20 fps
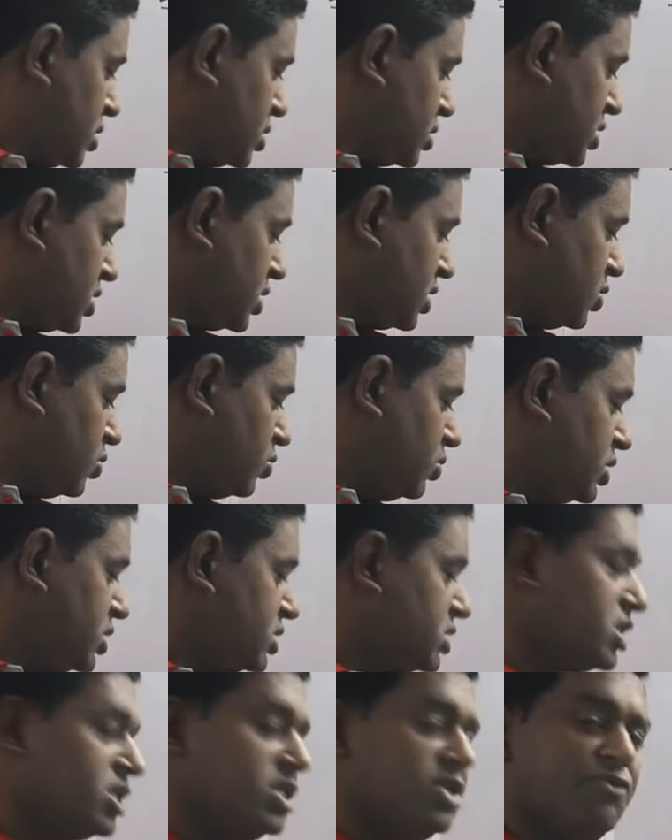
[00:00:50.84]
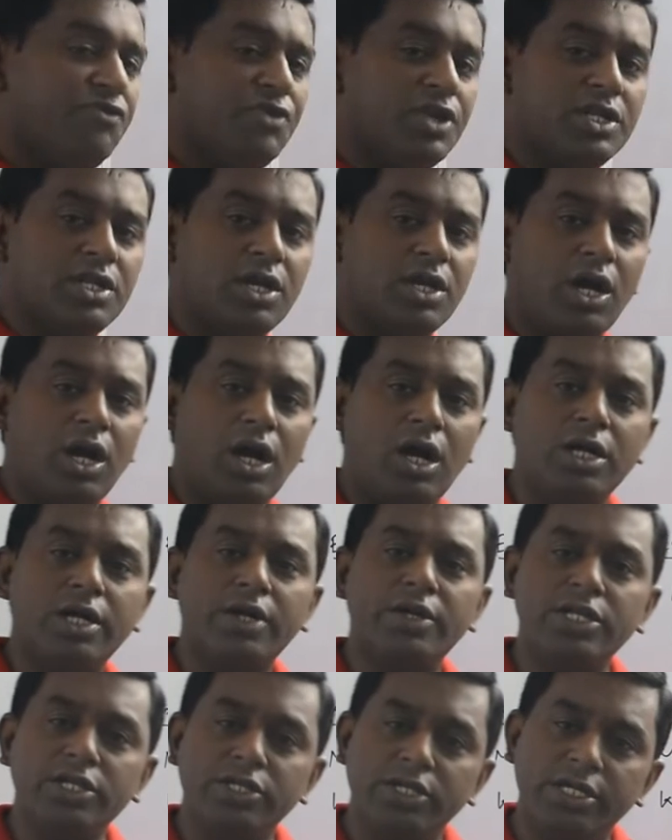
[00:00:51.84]
The units are different. How
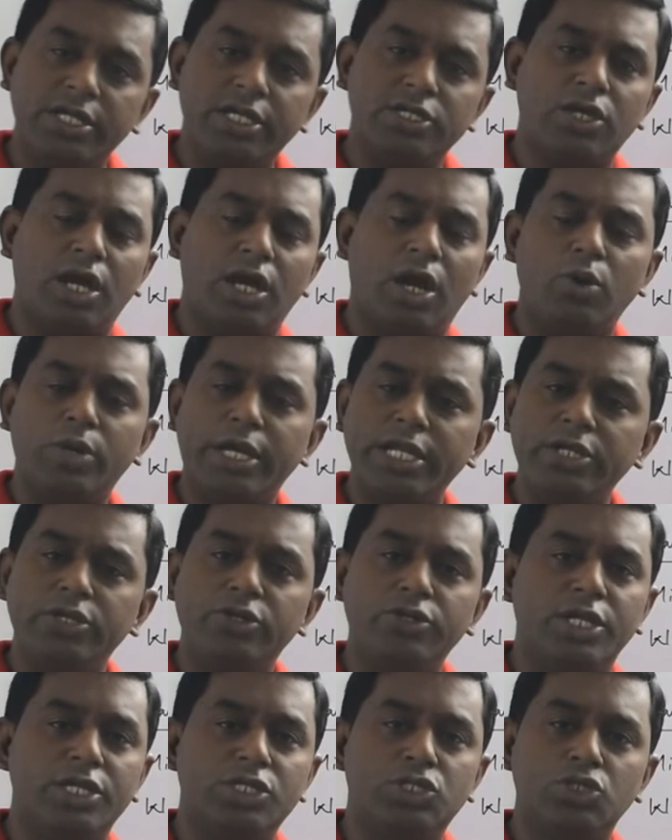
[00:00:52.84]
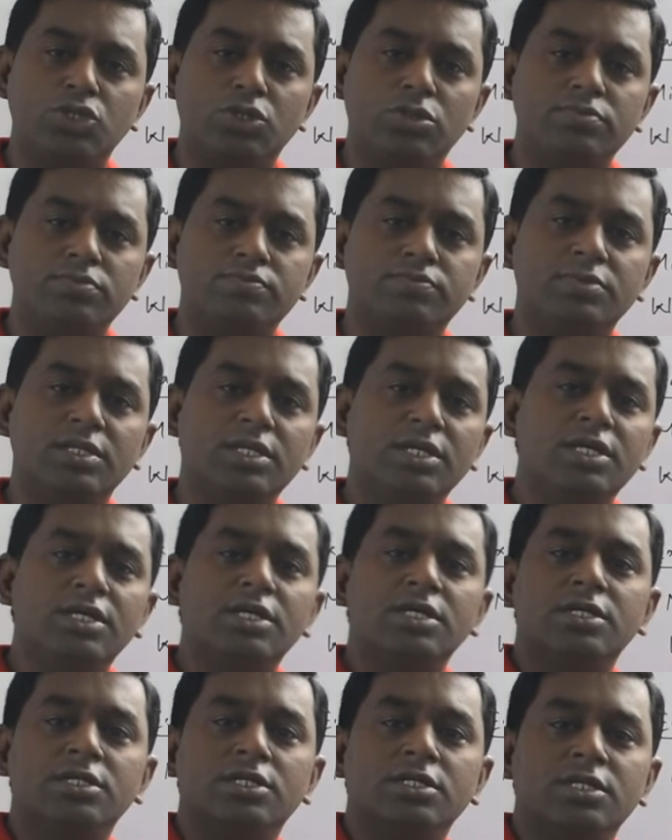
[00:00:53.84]
can you do ratio?
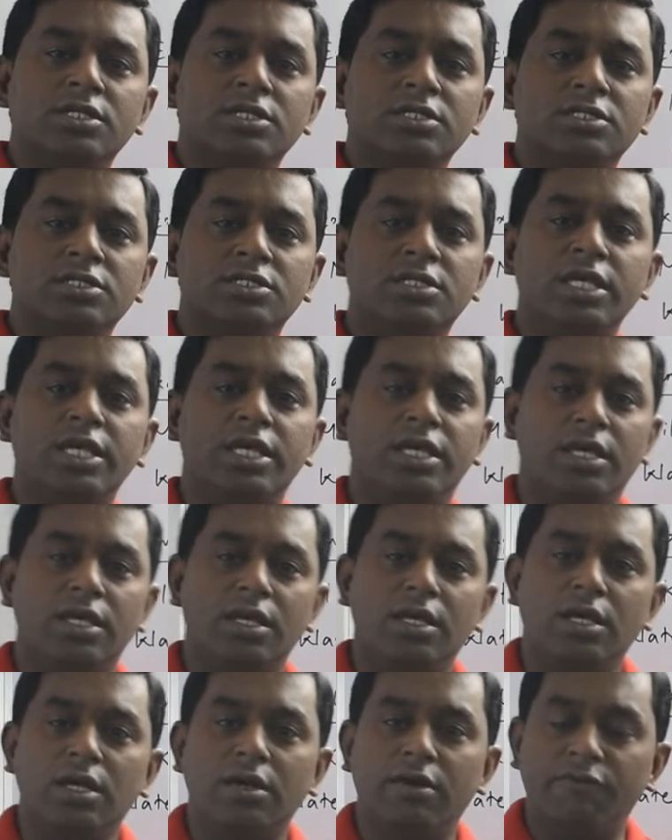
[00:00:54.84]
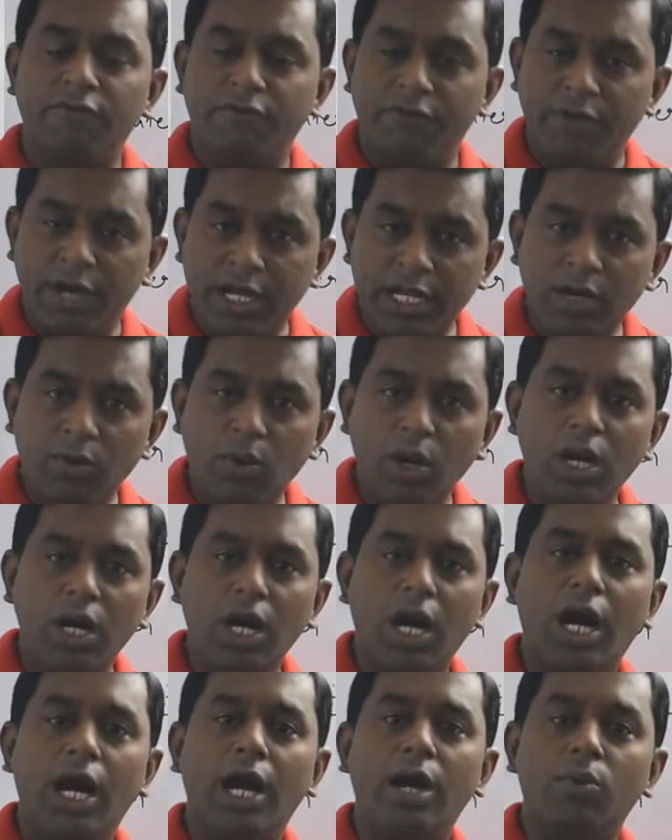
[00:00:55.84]
See,
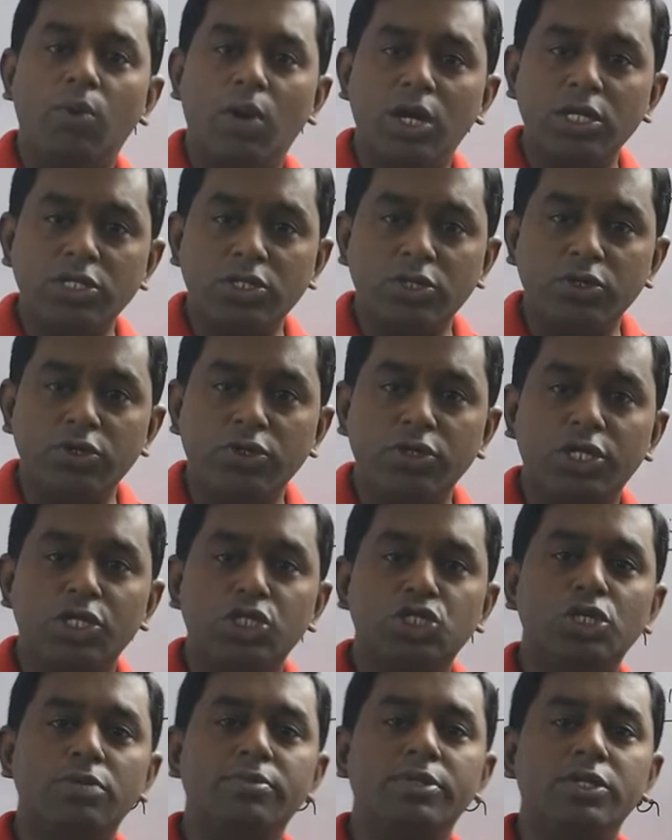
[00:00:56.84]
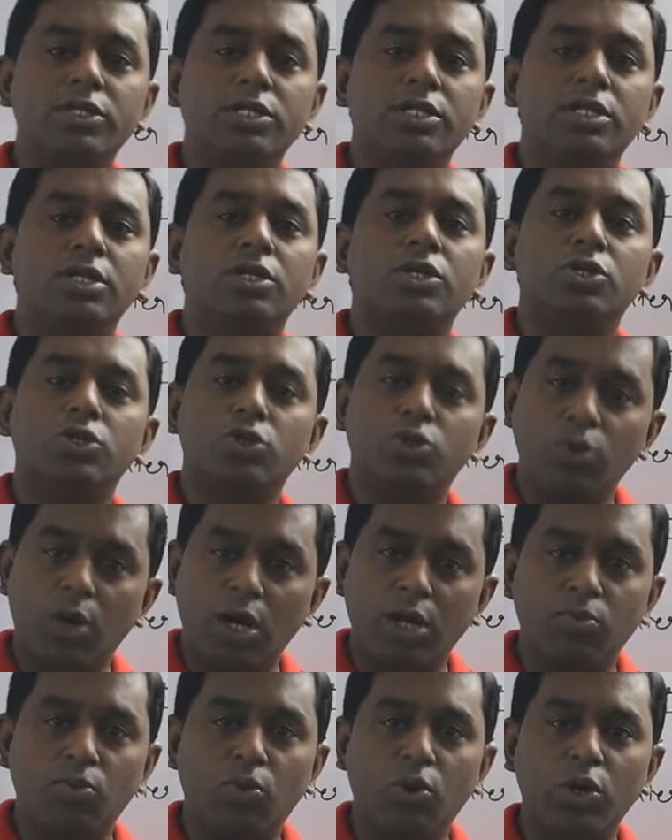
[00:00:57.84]
whenever I want to do ratio between two
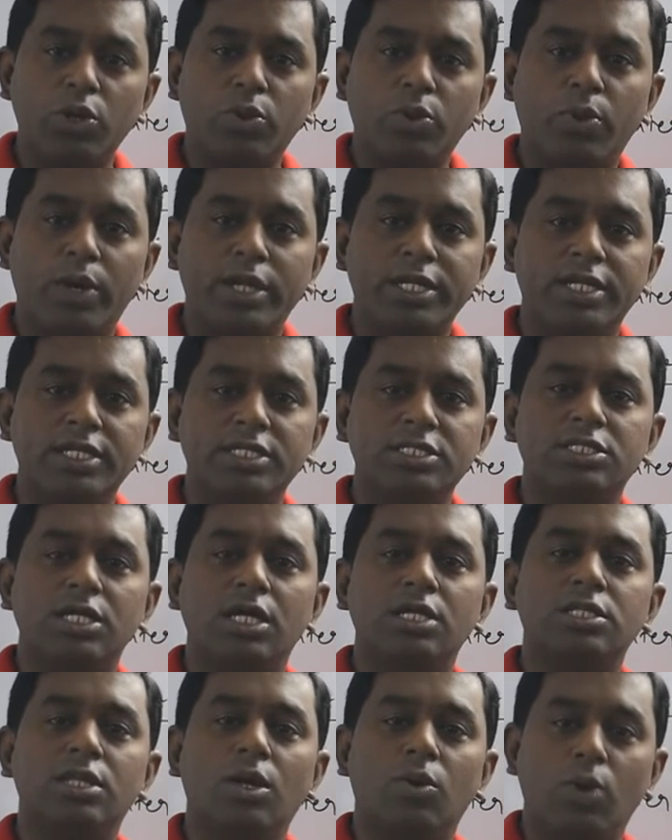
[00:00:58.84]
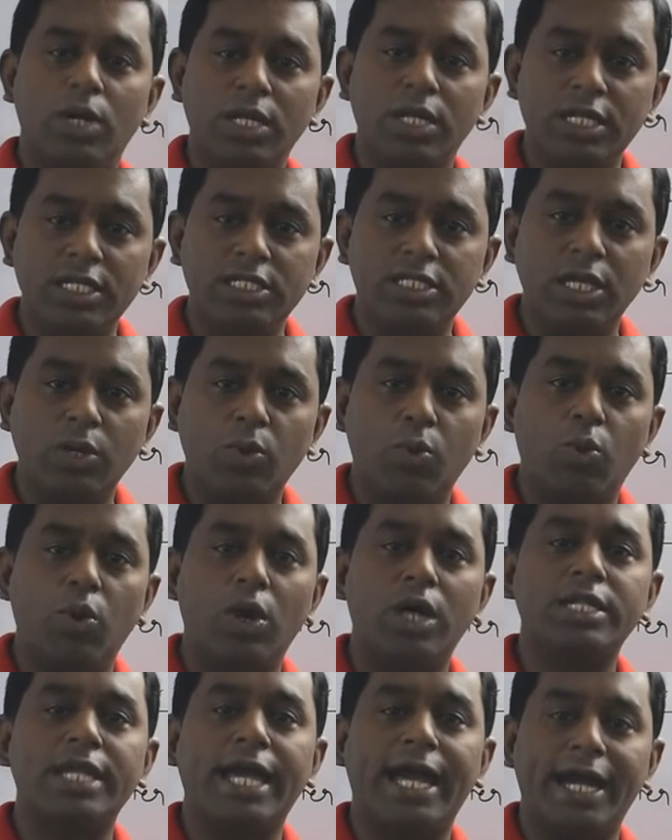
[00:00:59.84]
or more quantities, the only thing
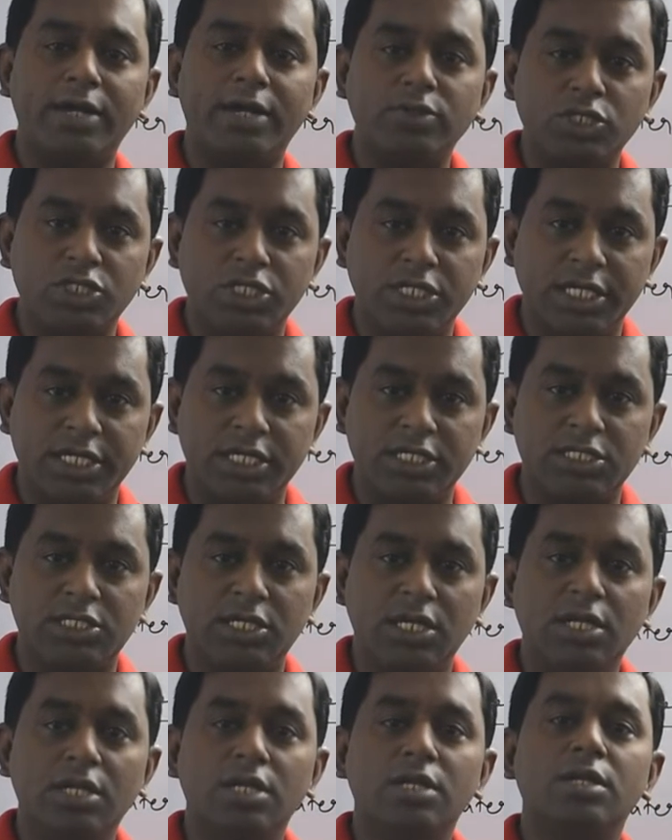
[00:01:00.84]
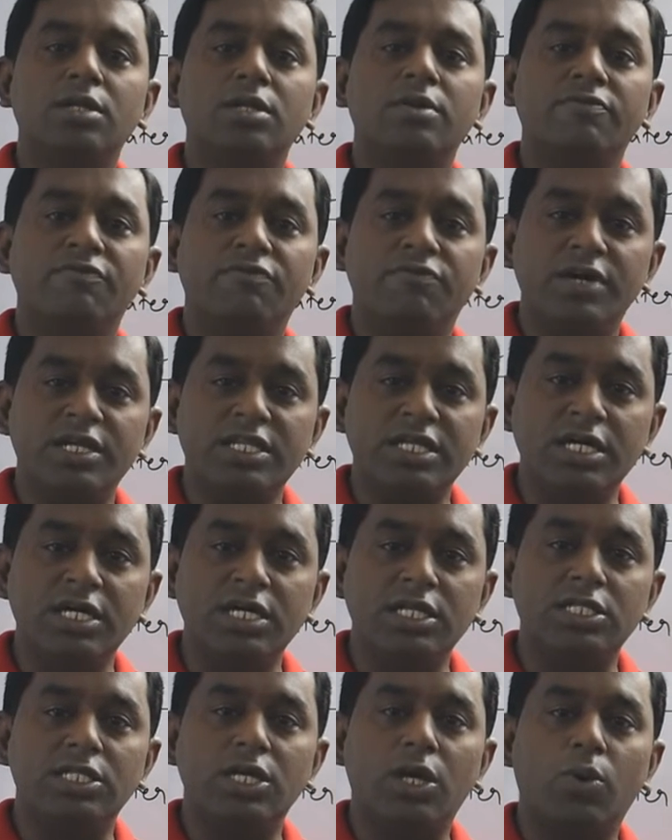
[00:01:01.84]
what I have to check is
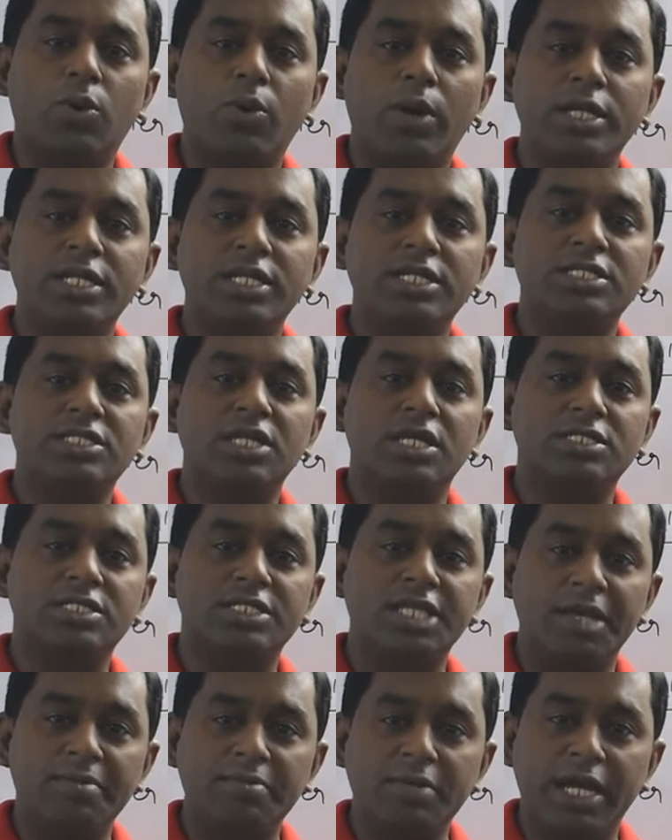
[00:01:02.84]
whether the quantities are same